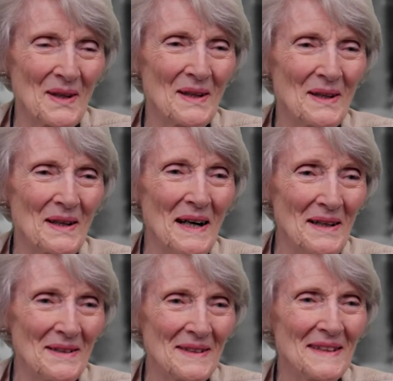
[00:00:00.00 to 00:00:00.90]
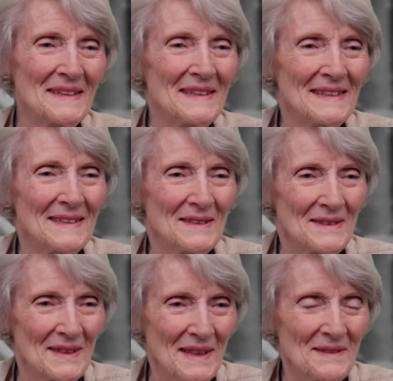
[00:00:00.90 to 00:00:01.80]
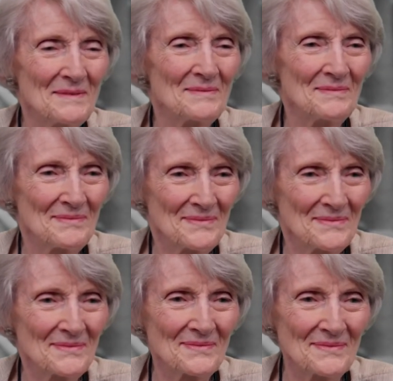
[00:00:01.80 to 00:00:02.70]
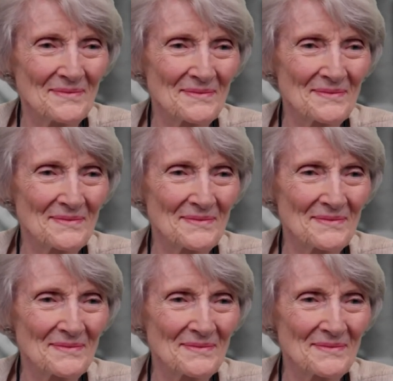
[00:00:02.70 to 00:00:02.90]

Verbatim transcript: pick up where we left off, um,